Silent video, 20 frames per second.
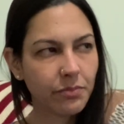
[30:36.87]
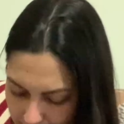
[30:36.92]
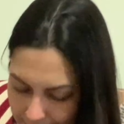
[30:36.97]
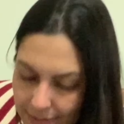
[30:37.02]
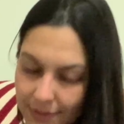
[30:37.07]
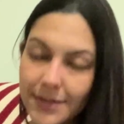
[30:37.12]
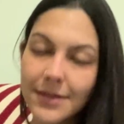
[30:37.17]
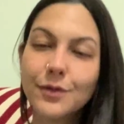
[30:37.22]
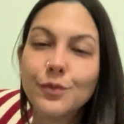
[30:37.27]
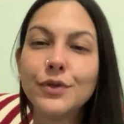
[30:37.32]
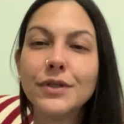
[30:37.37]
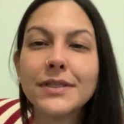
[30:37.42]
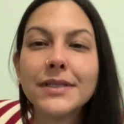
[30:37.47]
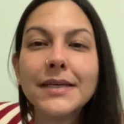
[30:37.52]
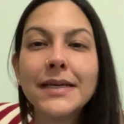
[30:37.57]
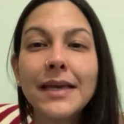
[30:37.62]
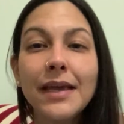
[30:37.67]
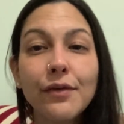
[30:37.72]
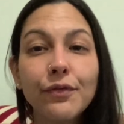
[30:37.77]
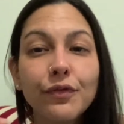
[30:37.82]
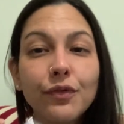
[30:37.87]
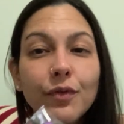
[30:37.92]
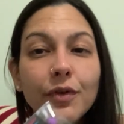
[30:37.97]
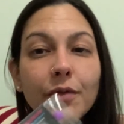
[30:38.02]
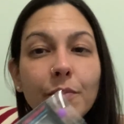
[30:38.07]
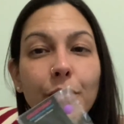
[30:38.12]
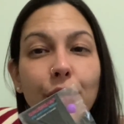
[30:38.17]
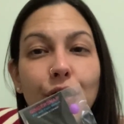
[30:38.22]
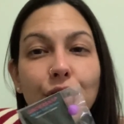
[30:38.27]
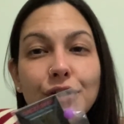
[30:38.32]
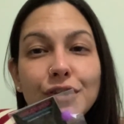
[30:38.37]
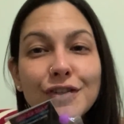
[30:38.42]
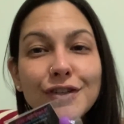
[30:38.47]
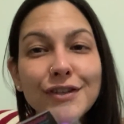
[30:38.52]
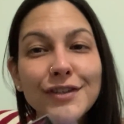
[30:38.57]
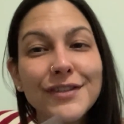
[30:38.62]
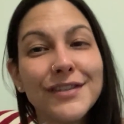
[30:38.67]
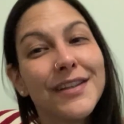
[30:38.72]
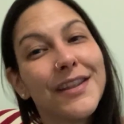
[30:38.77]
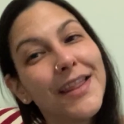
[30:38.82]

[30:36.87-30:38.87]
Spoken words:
This was a gift with purchase.